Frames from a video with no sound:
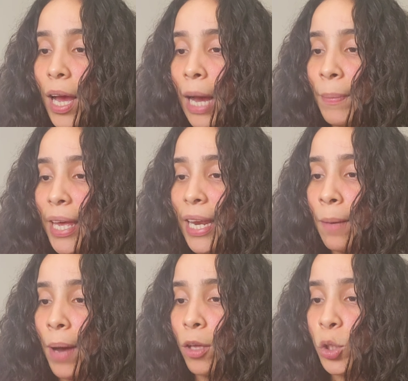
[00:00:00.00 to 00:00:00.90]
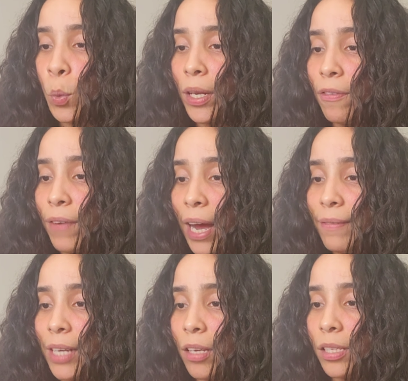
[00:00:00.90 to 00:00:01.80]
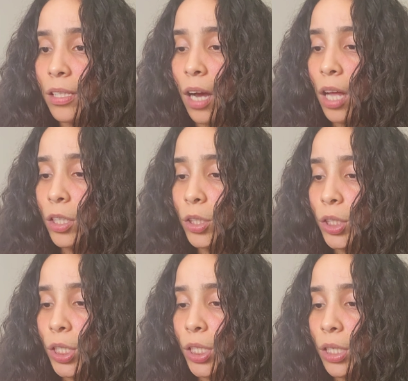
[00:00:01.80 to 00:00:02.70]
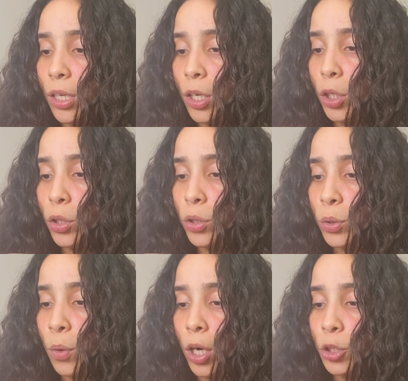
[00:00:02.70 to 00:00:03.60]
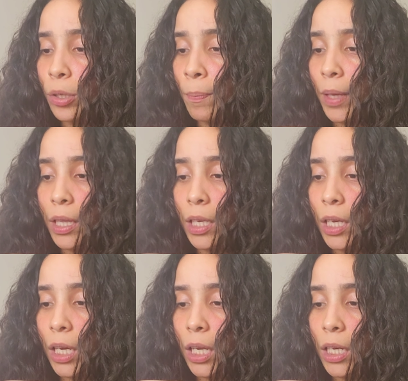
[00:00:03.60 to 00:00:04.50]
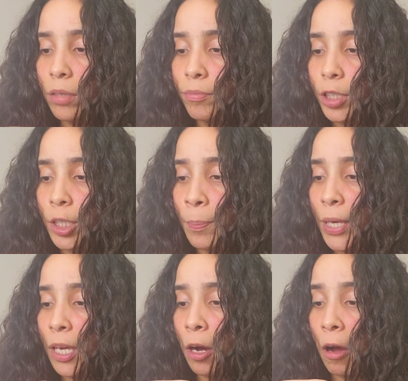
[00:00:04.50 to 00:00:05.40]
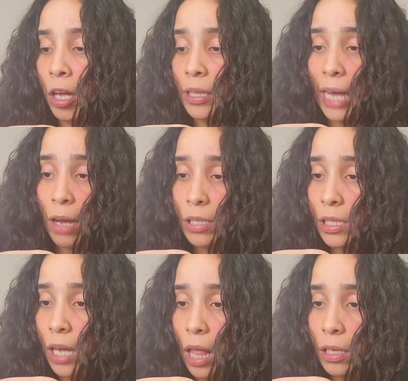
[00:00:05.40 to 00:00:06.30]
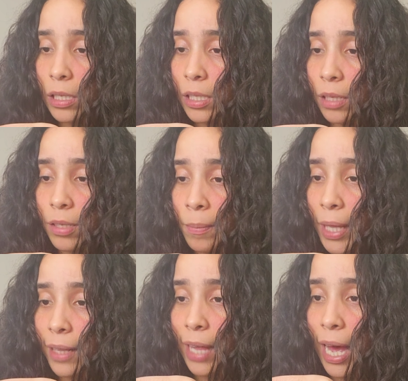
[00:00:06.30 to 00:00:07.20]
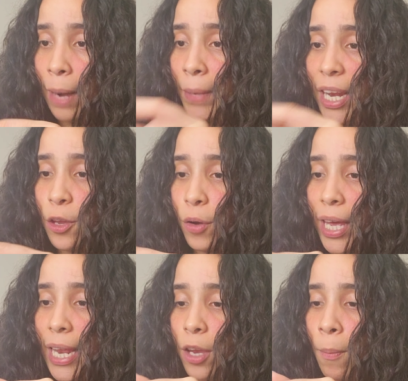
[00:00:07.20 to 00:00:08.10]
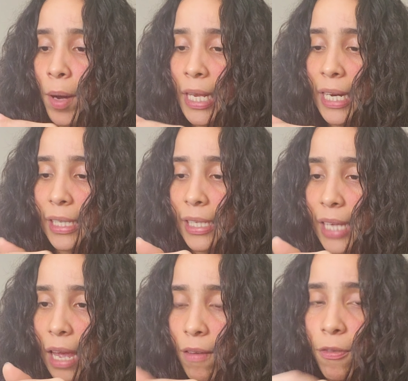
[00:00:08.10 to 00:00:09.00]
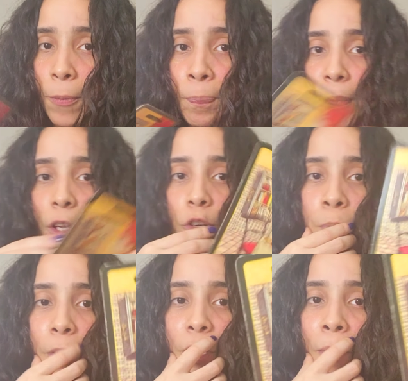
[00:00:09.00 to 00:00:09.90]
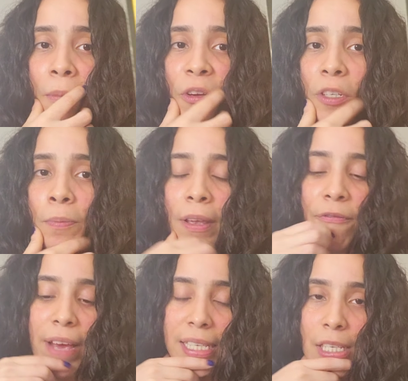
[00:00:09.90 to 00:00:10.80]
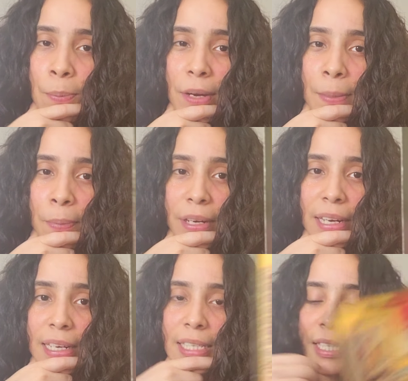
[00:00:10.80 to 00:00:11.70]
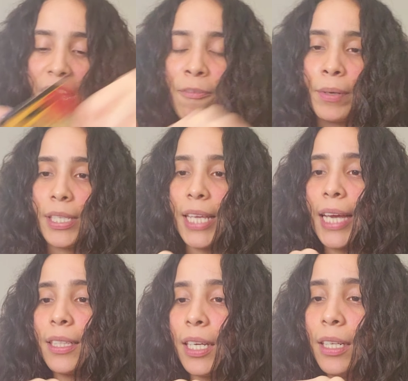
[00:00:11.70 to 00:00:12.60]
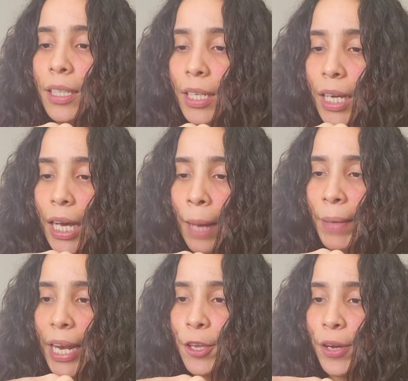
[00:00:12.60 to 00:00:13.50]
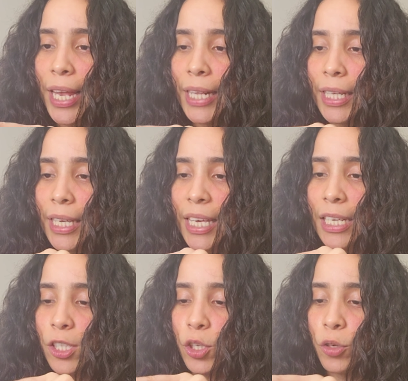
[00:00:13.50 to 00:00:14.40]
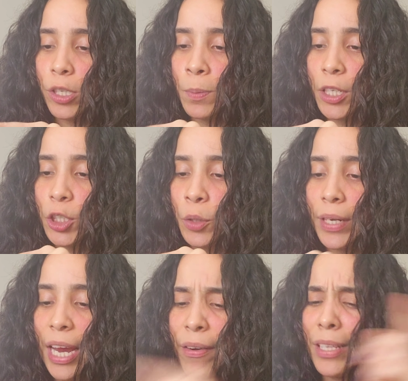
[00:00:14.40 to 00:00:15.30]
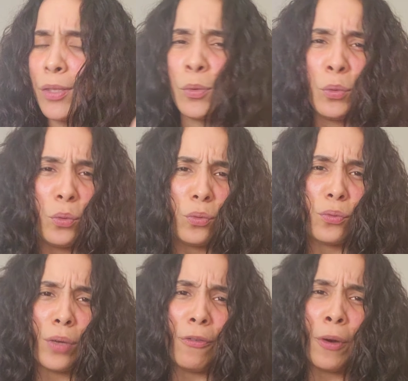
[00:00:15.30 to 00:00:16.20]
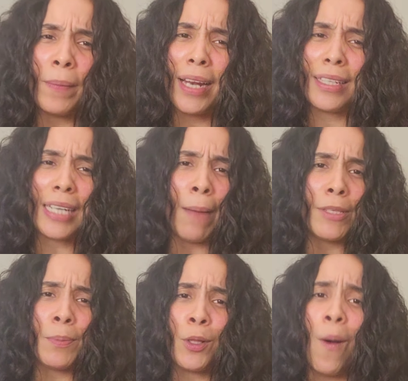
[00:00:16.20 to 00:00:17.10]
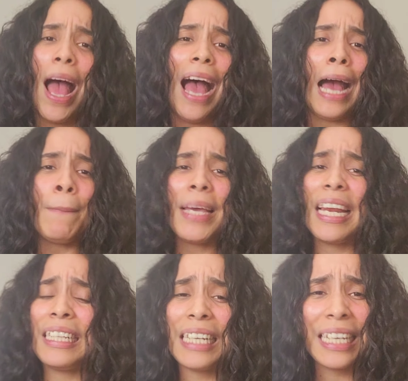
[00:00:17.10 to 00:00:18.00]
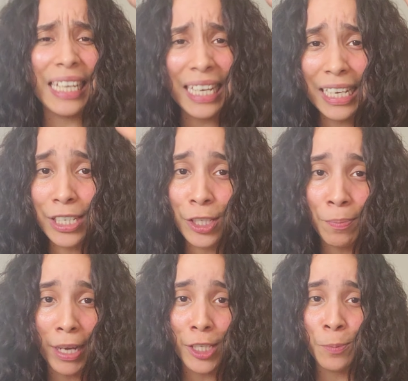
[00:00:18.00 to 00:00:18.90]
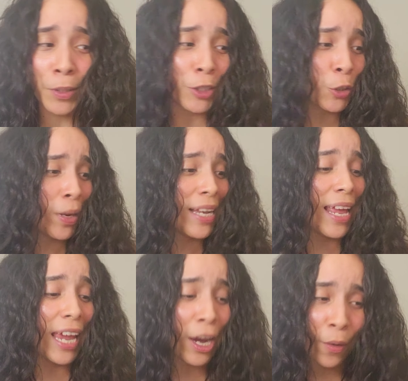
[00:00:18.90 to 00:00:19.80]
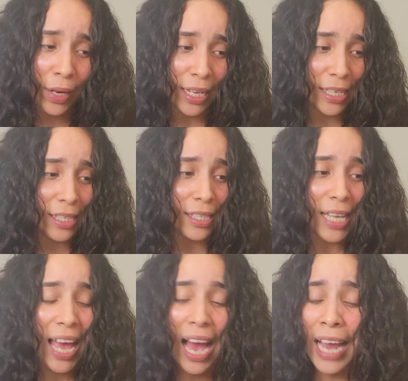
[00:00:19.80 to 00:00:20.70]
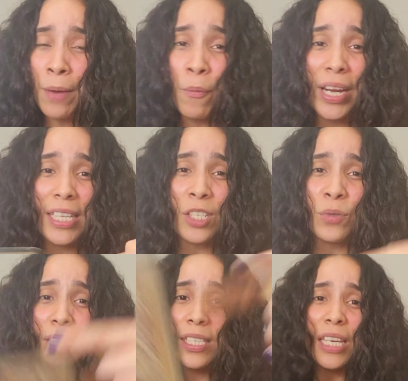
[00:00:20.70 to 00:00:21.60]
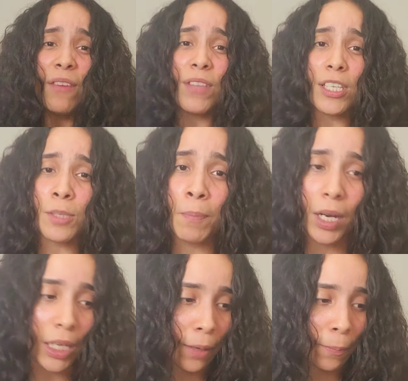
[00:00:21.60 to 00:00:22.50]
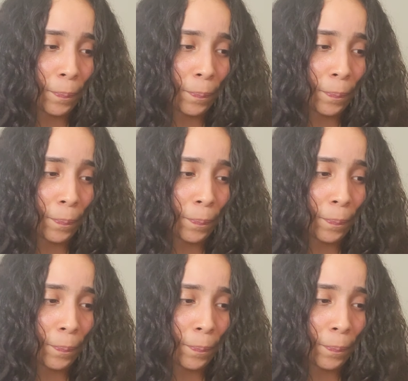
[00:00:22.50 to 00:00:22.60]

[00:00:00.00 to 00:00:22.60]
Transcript: I'm getting about $25,000, $200 million, could be $1,000, something like that. I'm getting you're getting your money in a safe. You should invest in your money, put it in a safe, protect it. I'm getting you're getting the keys to your spiritual inheritance. Oof, affirm that in the comments below. I'm getting the keys to my spiritual inheritance. I am ready to receive this money.